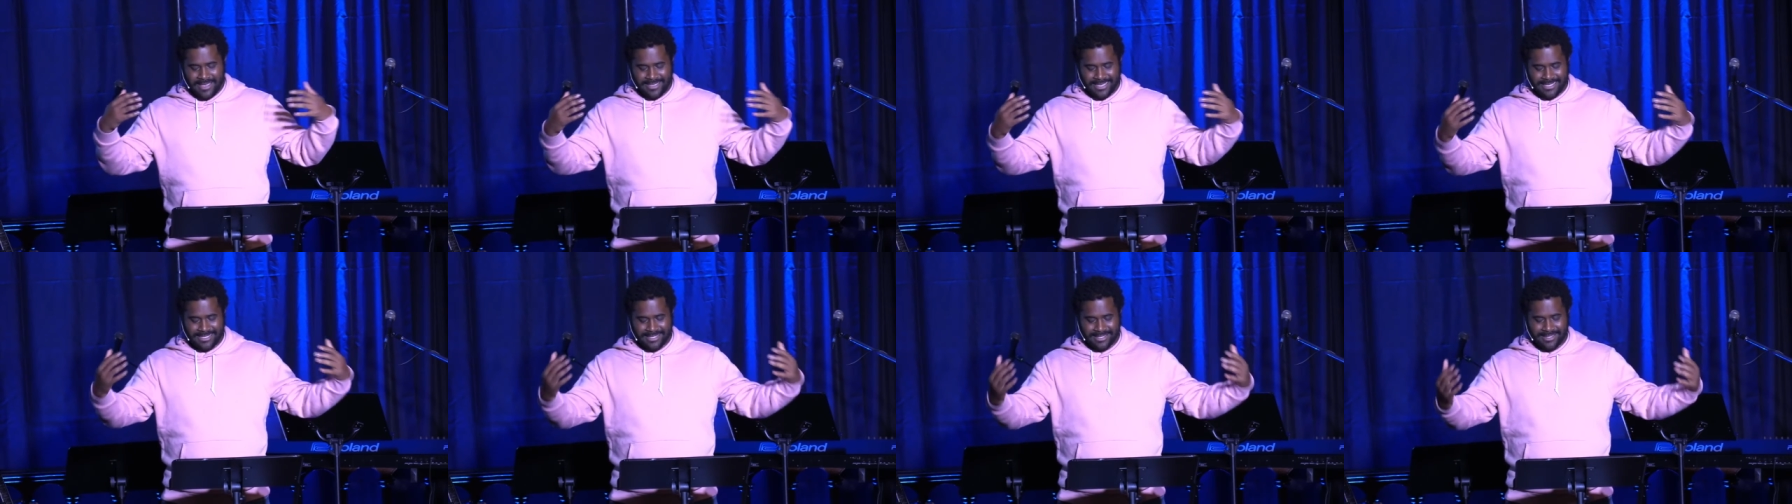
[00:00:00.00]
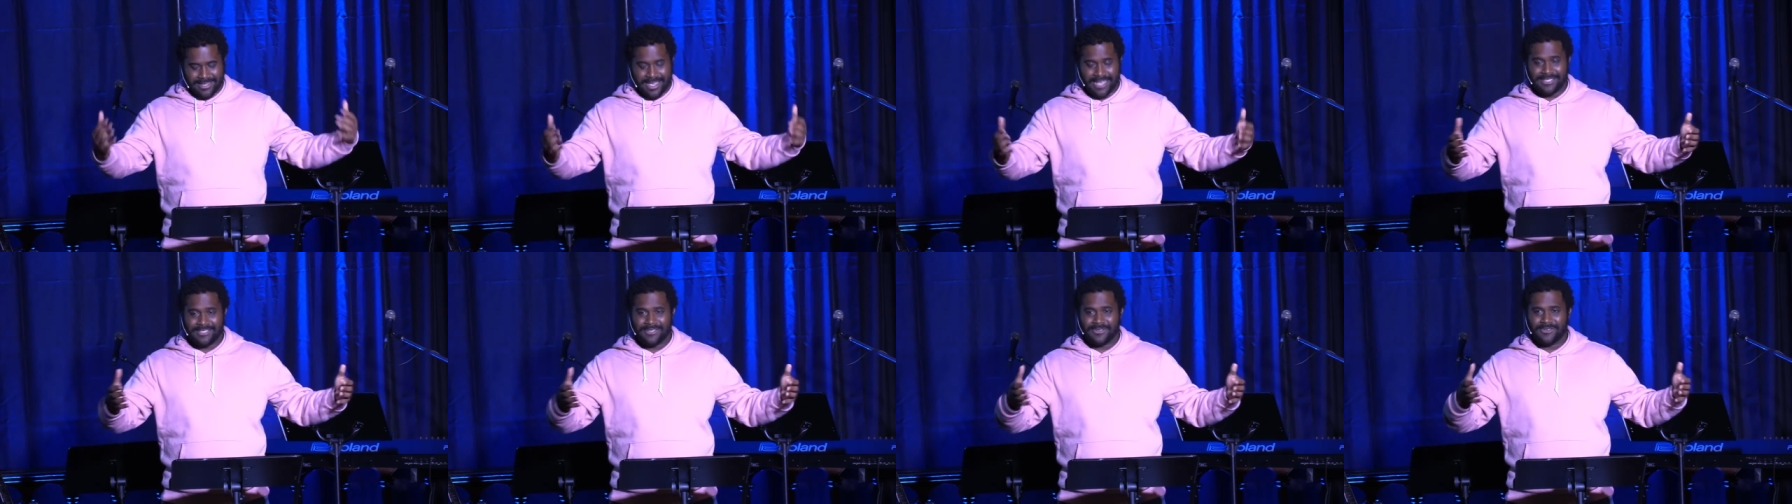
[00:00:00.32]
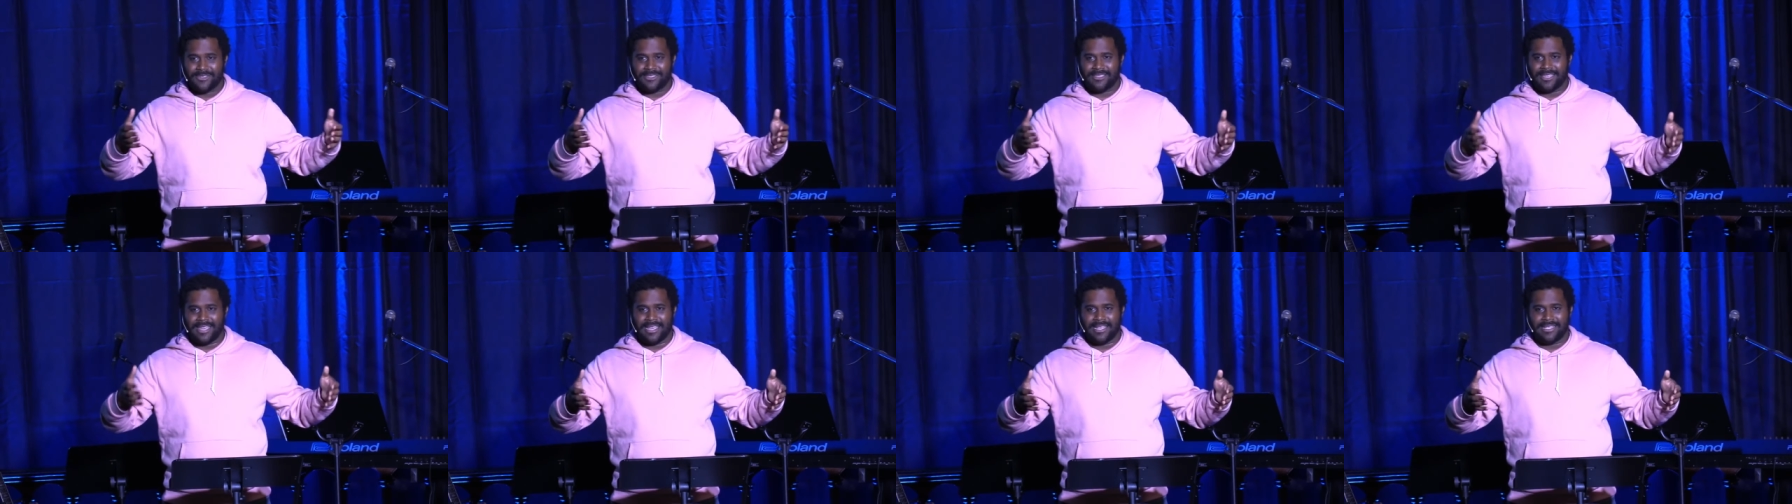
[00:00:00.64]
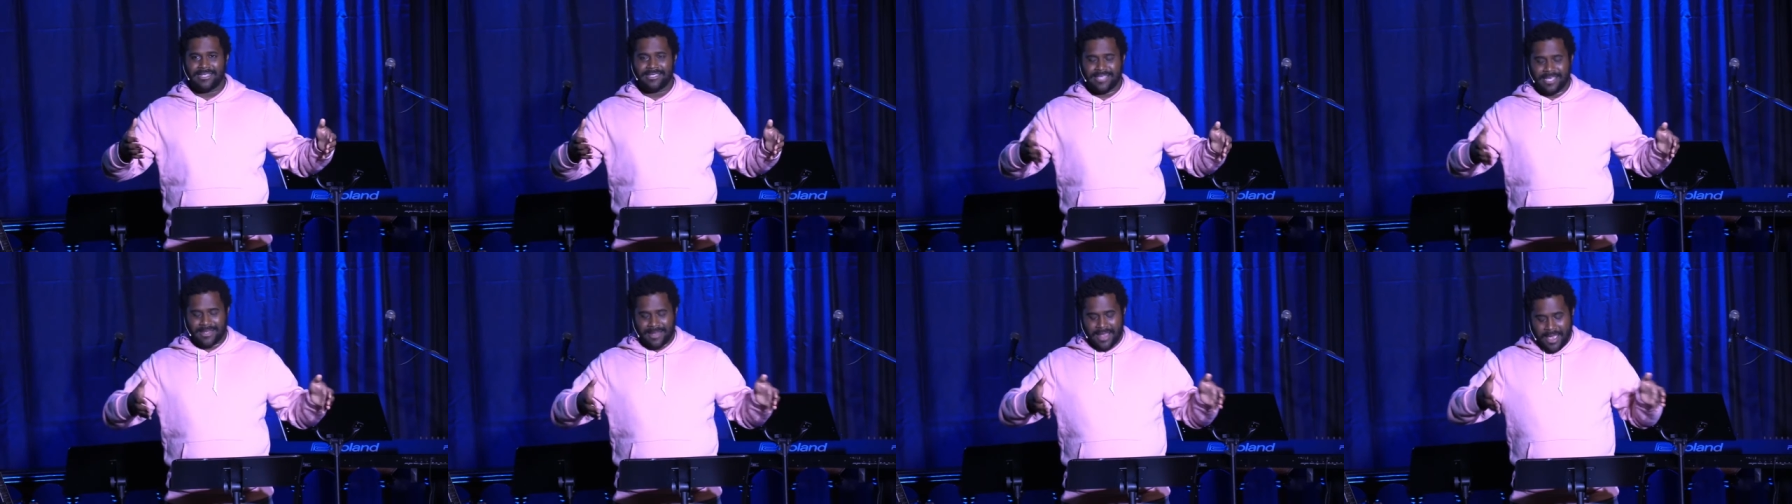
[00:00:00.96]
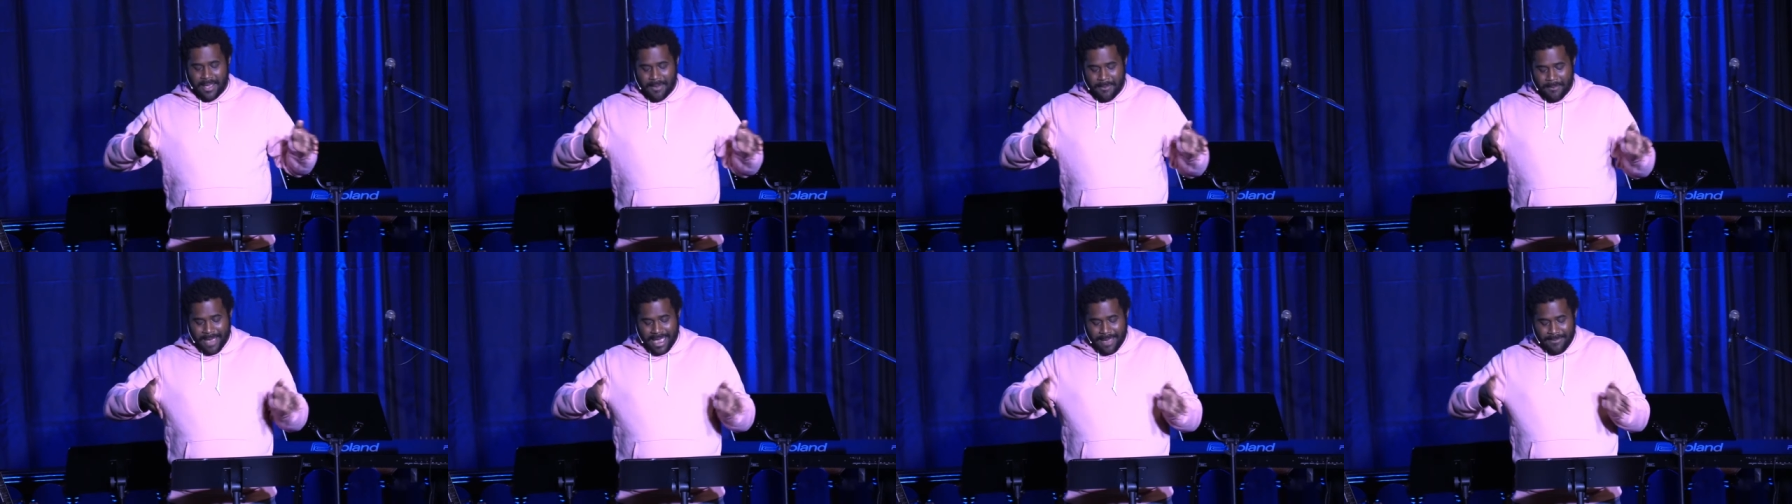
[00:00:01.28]
these lesser things that
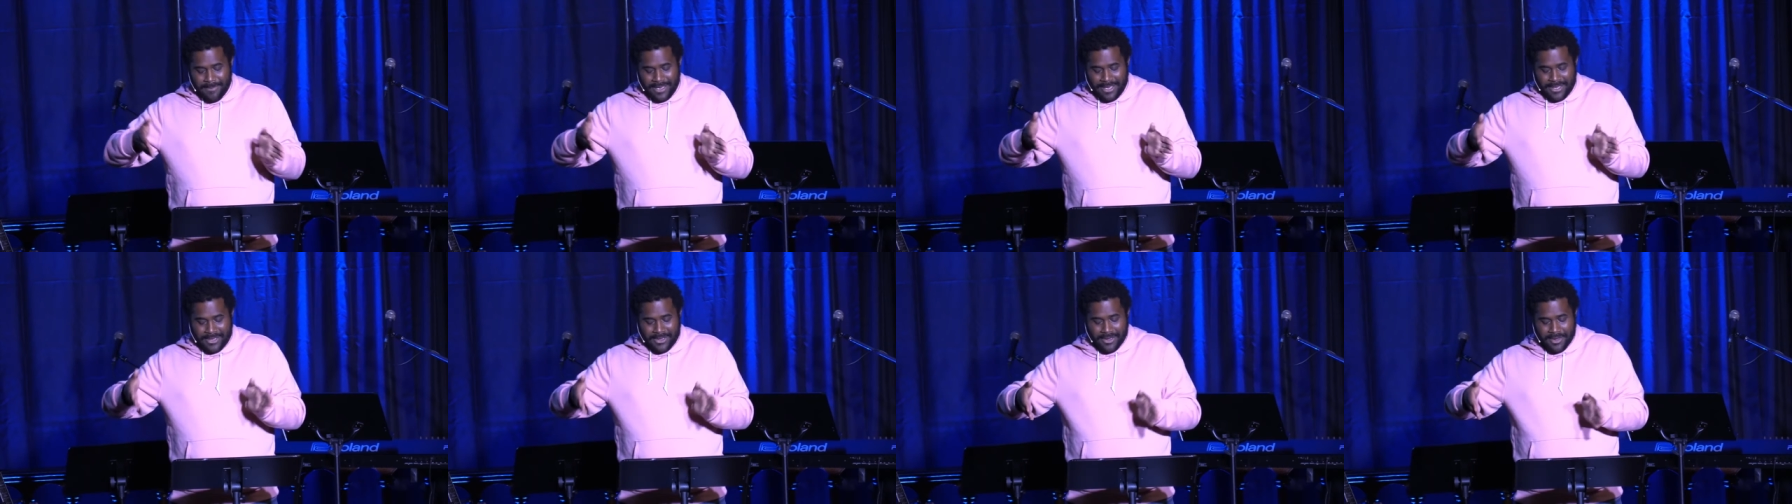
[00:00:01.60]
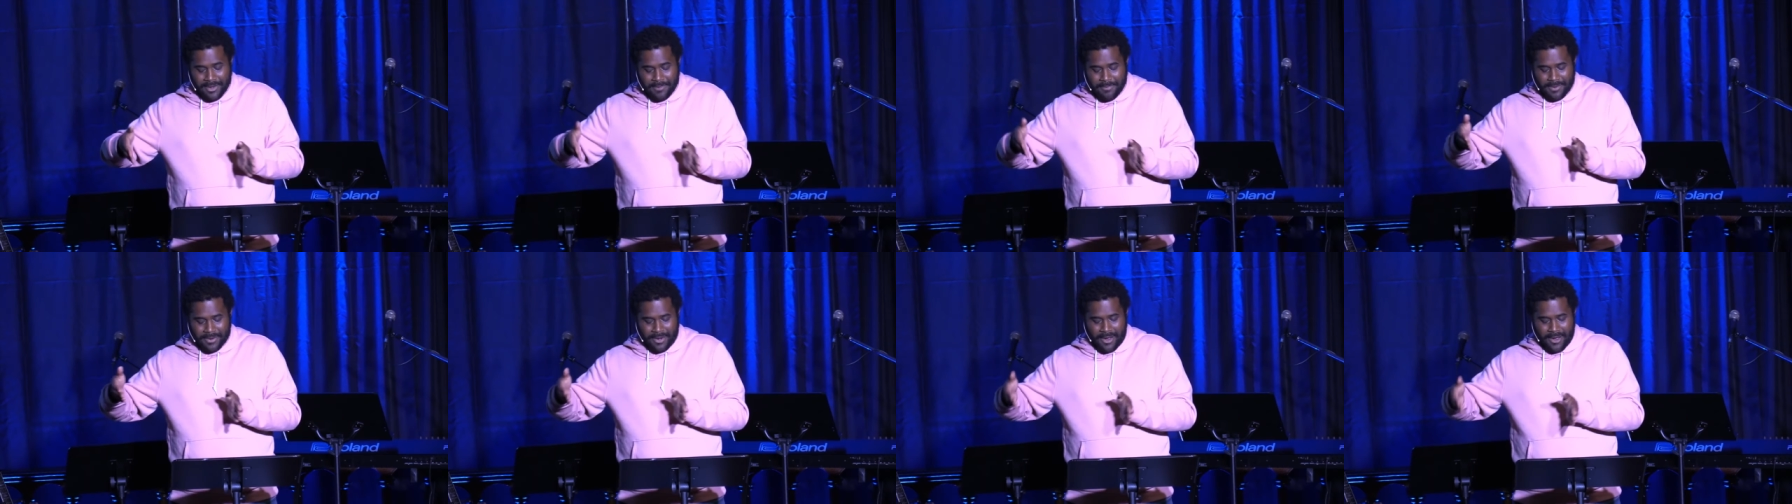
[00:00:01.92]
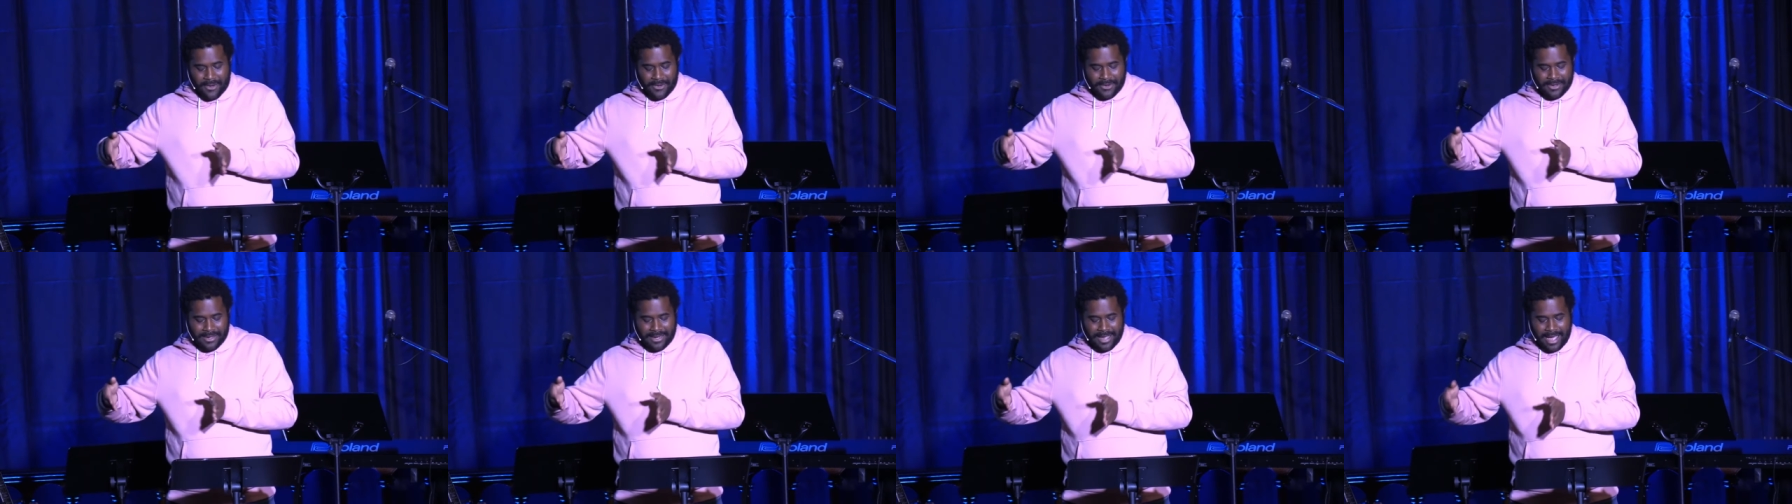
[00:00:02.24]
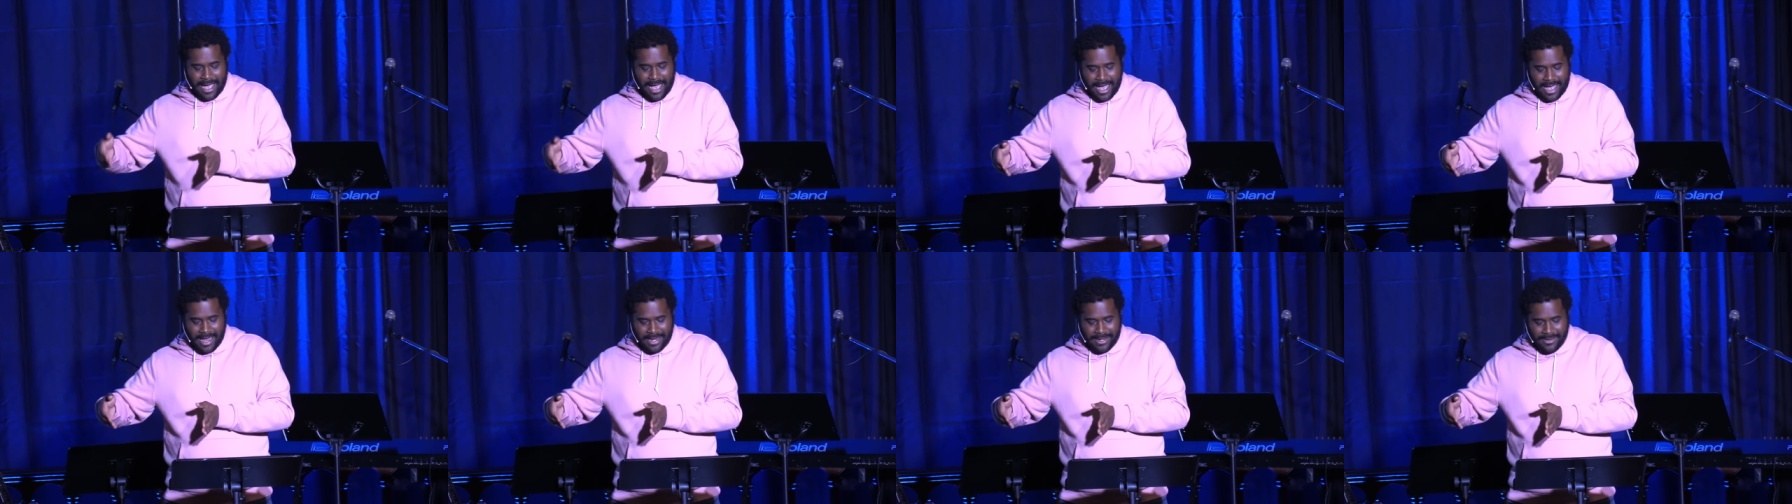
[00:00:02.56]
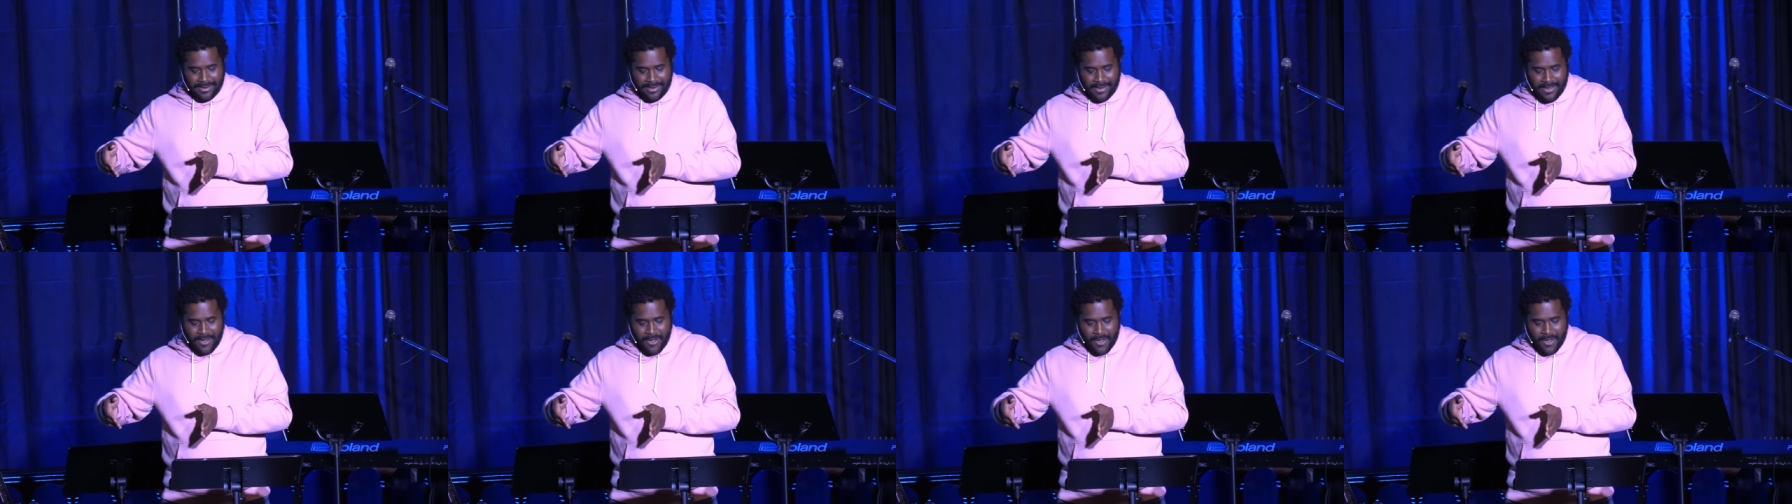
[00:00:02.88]
may be good but aren't God,